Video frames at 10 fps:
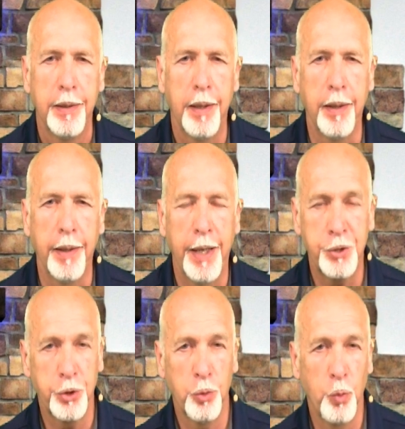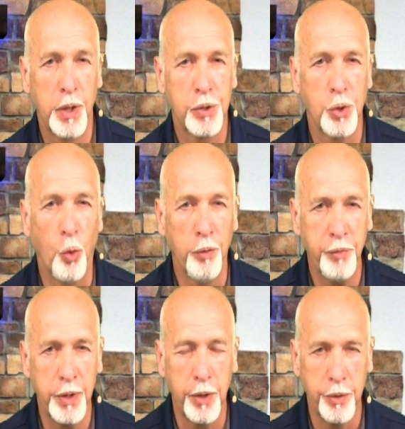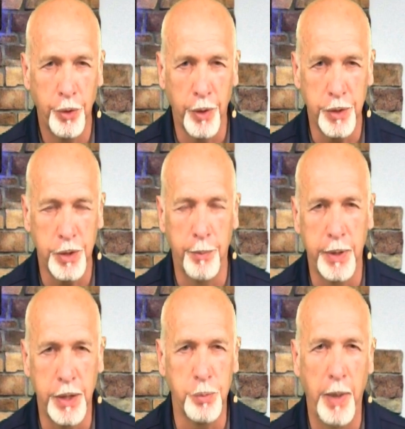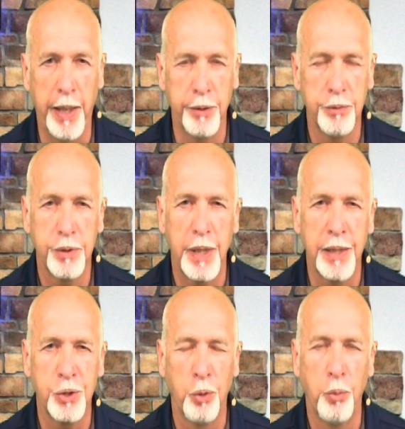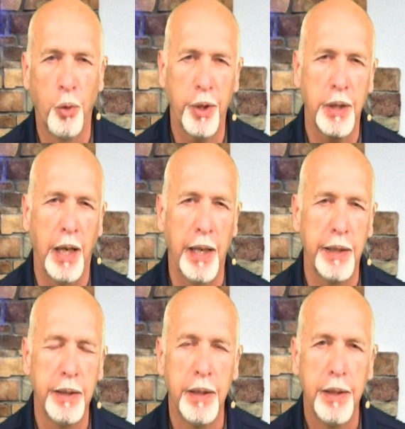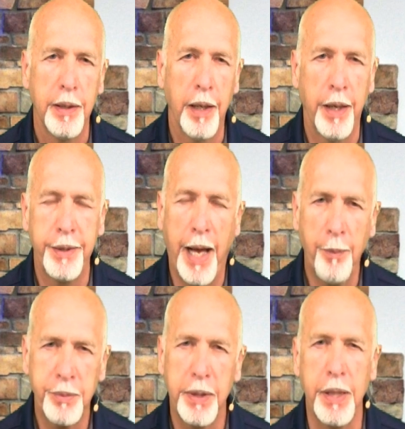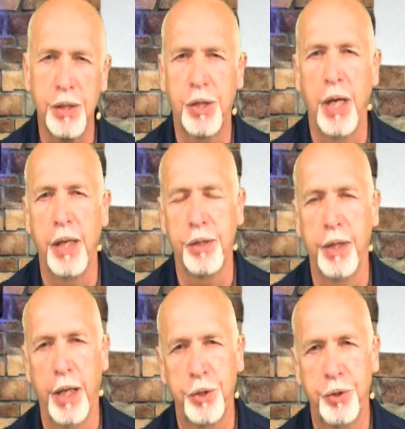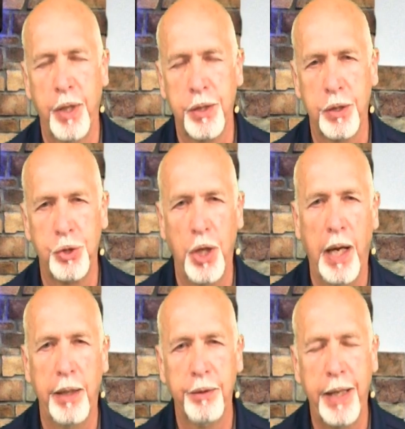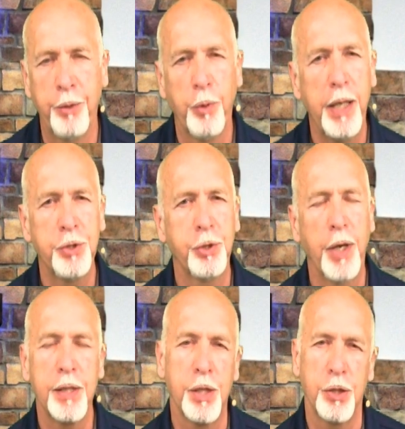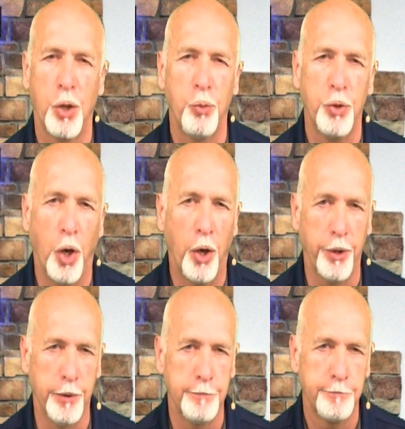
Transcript: Uh, Esther was orphaned during some of these battles, and so Mordecai adopted his cousin Esther as a child and raised her as his own daughter.